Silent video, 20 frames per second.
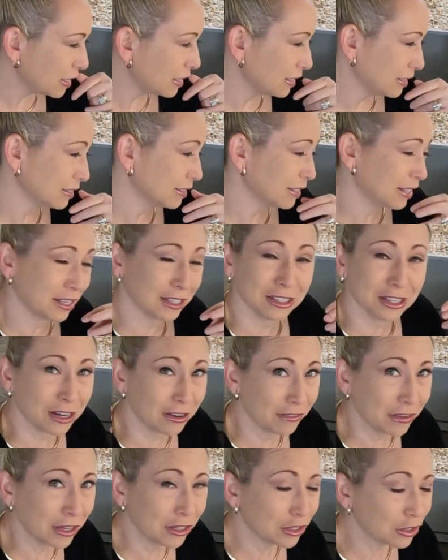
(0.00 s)
He doesn't like a lot
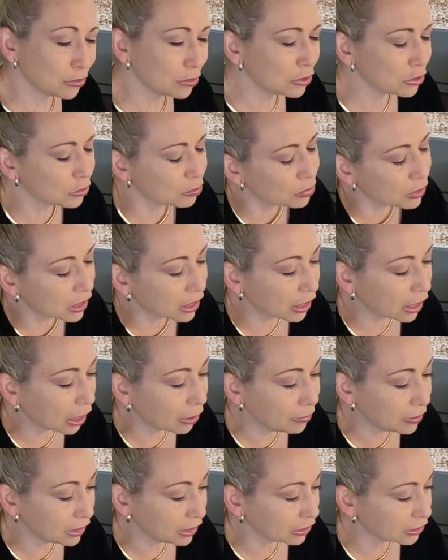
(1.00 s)
of vegetables. But
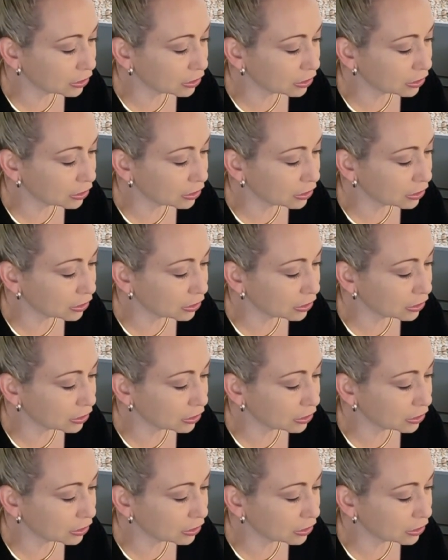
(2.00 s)
I mean,